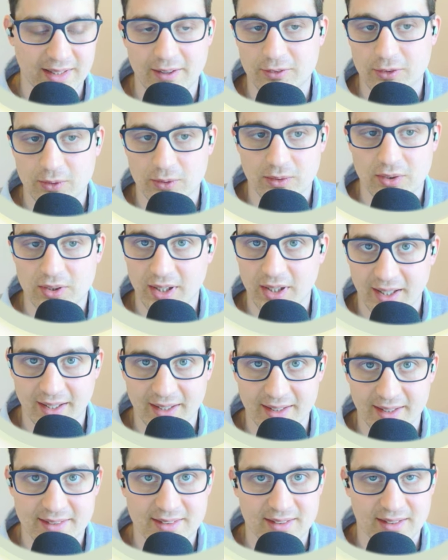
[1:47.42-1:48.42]

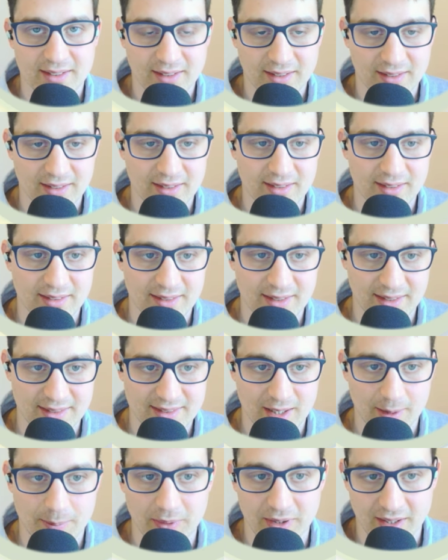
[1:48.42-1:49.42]
create this
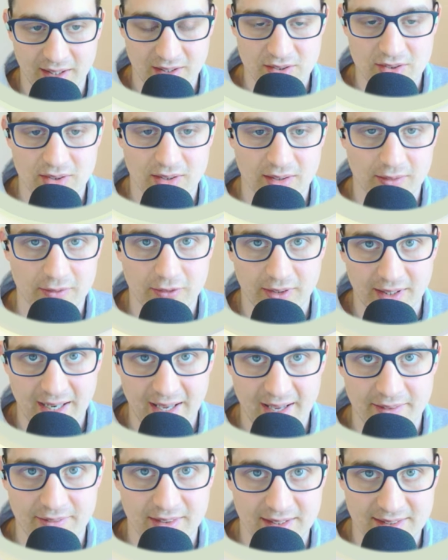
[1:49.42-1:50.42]
application for
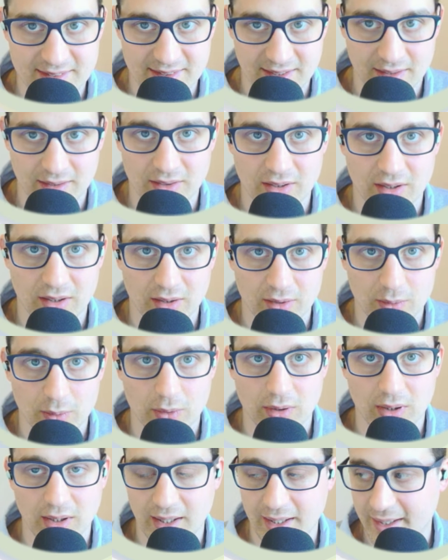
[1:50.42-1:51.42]
every single
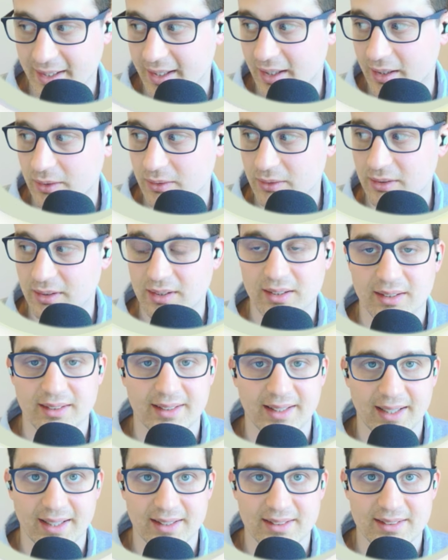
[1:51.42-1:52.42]
Google account
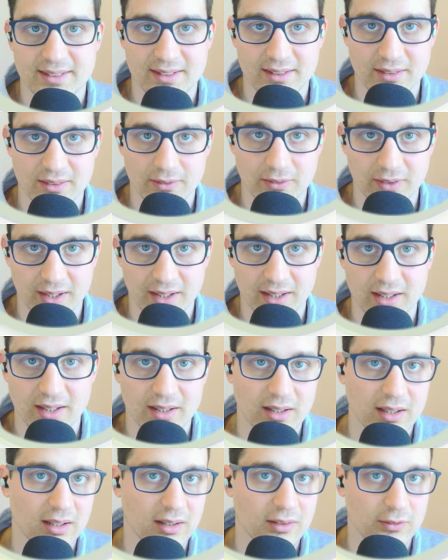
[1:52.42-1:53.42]
that we
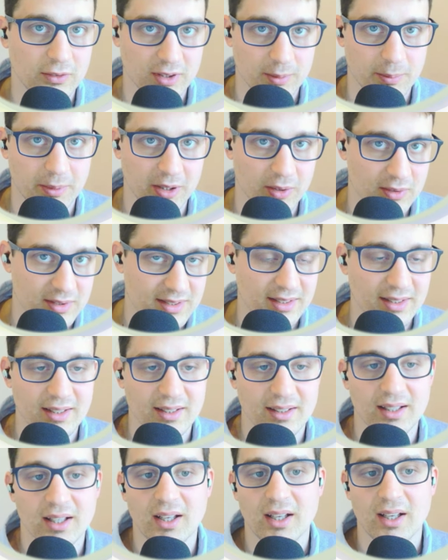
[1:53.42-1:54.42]
would be
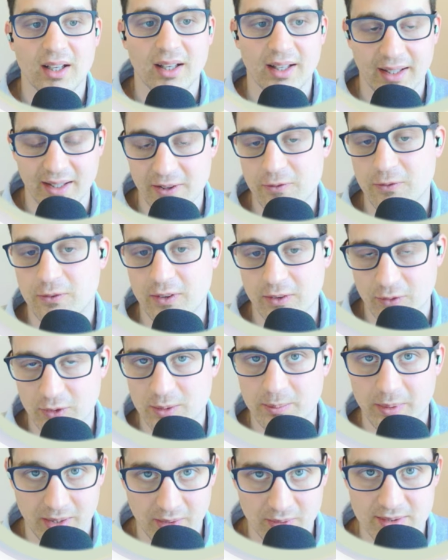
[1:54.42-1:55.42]
using if we would
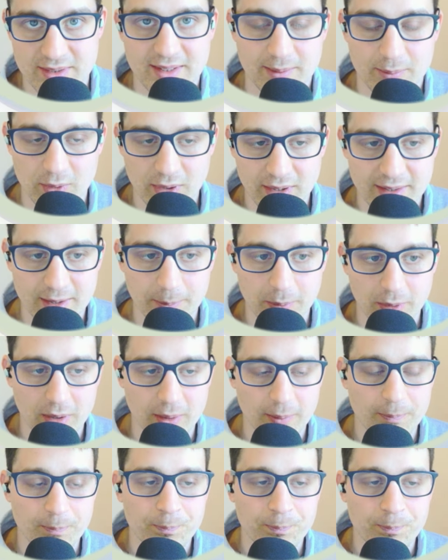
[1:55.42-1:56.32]
be using multiple.